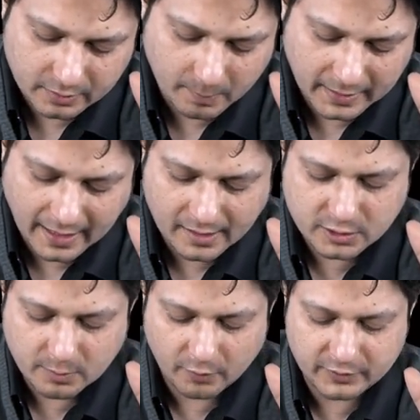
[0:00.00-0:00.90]
The
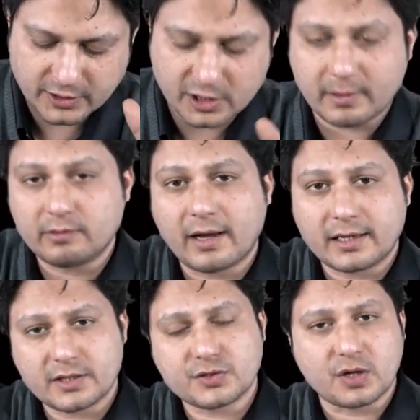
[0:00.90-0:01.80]
mechanism of tension bend
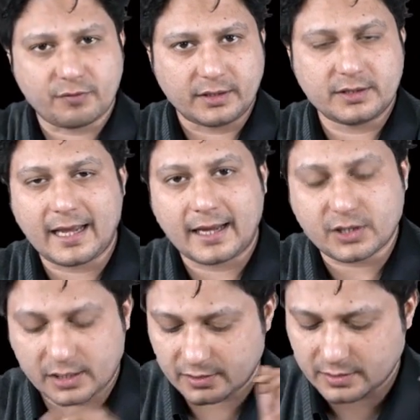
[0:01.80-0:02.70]
wiring is different. The
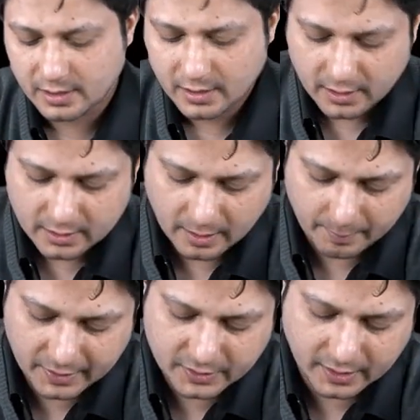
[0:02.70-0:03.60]
action is
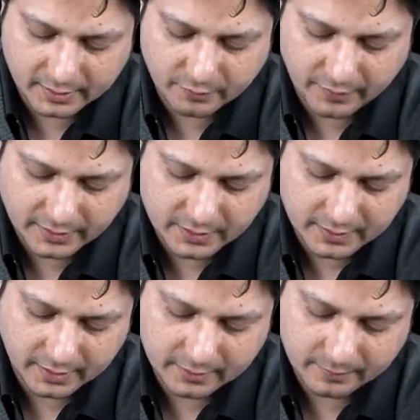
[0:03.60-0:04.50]
compression at the fracture
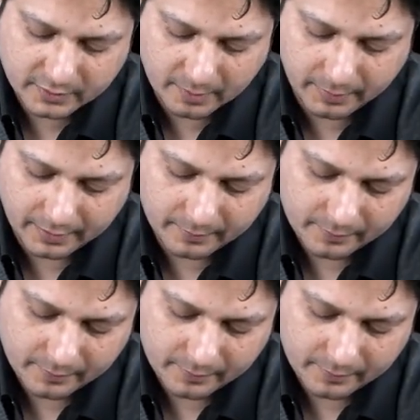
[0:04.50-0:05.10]
site. Simple.